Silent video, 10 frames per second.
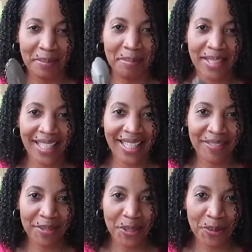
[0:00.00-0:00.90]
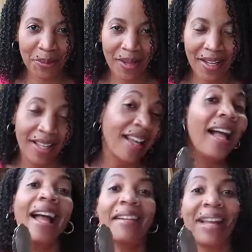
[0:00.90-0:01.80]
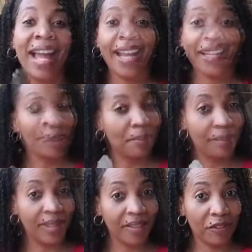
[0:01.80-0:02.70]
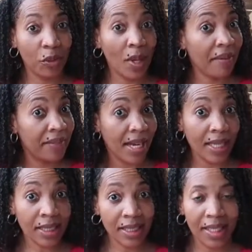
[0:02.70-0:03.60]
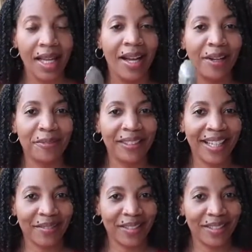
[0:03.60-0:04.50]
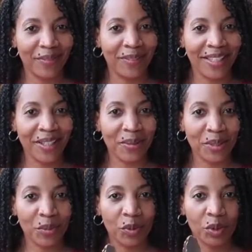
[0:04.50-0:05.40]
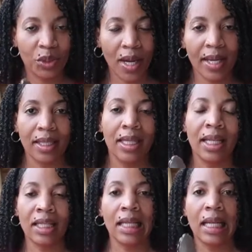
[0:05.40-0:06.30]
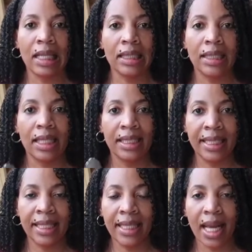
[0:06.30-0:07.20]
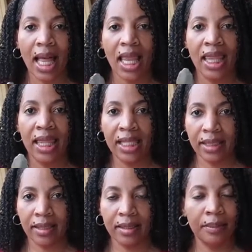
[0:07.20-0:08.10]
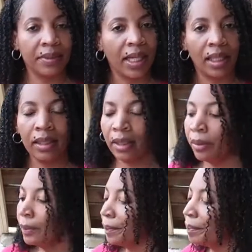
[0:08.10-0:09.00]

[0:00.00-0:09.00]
Many of you have had it, many of you have not. Hopefully after this video you will try it. It is delicious. I'm telling you.